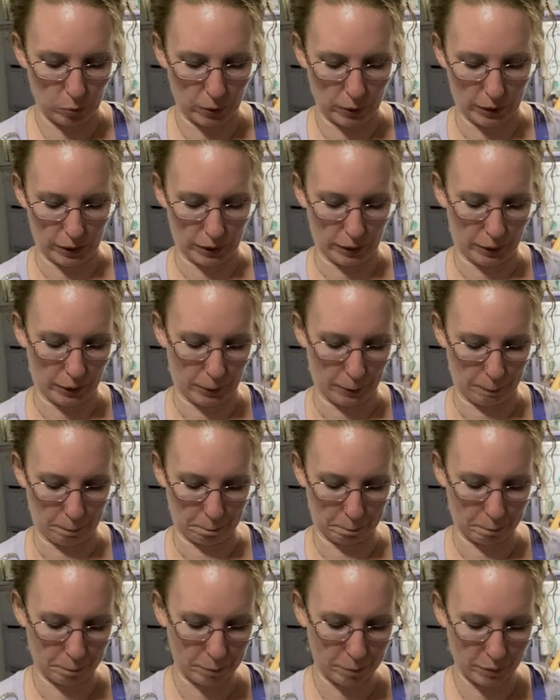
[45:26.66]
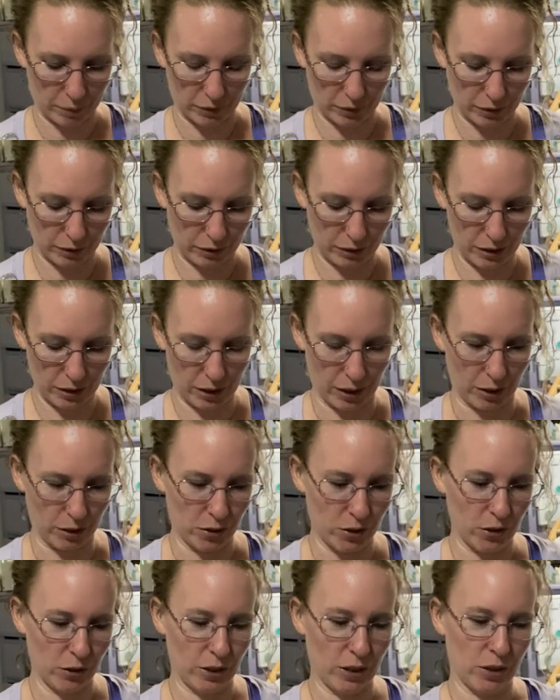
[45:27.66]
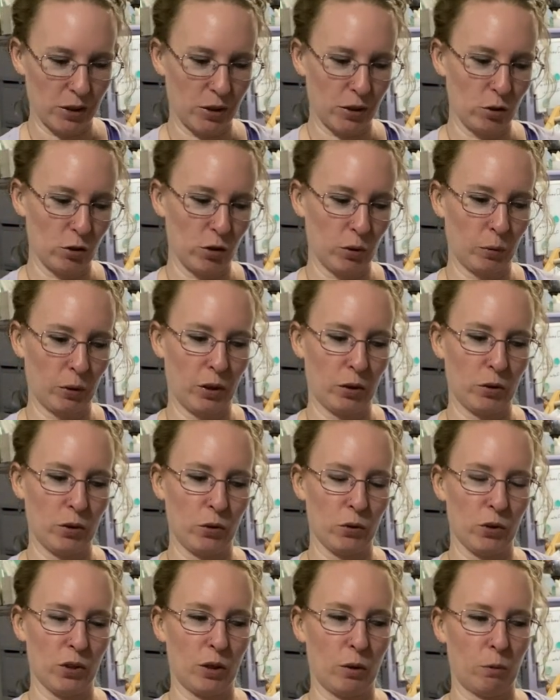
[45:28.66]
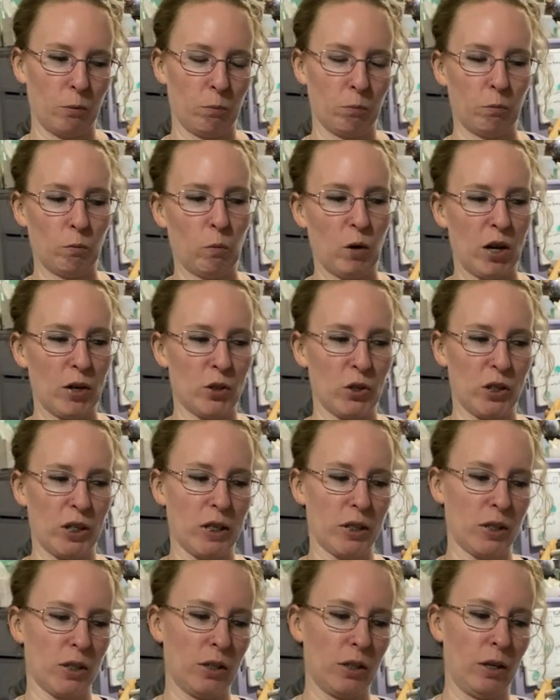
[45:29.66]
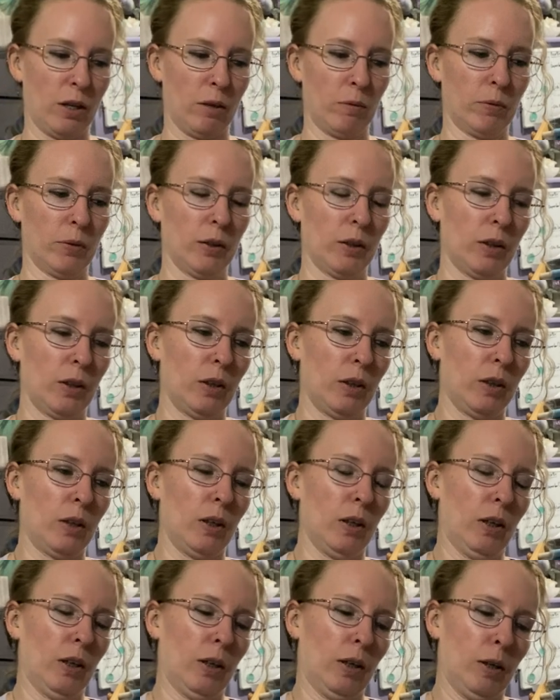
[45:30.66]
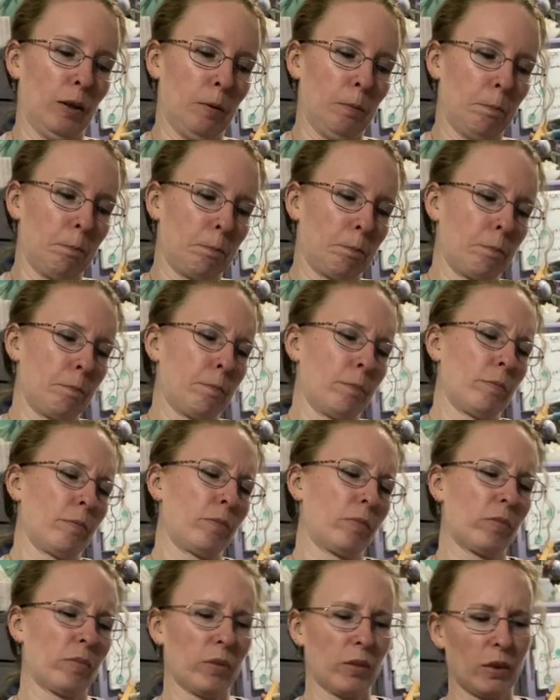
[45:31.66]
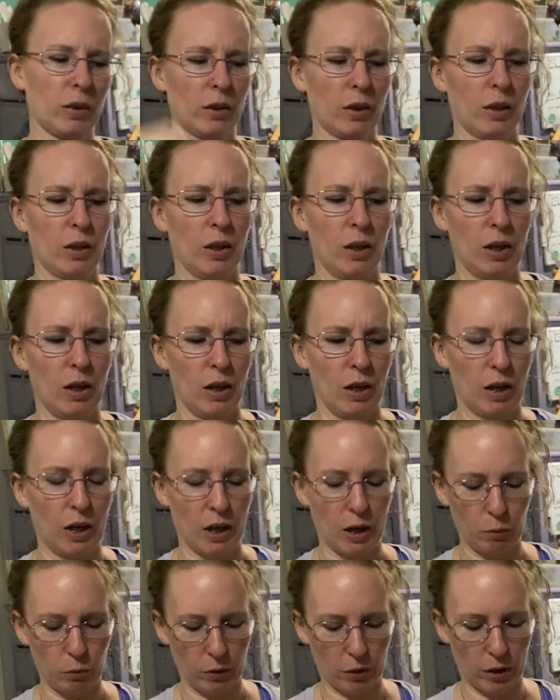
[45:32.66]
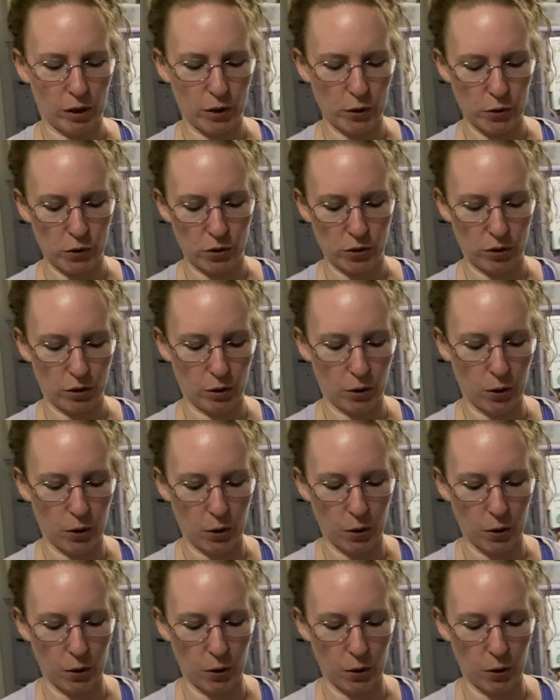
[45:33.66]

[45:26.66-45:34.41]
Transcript: but um, yeah, so that's usually what I'll do is I'll watch that stuff. Um, I will also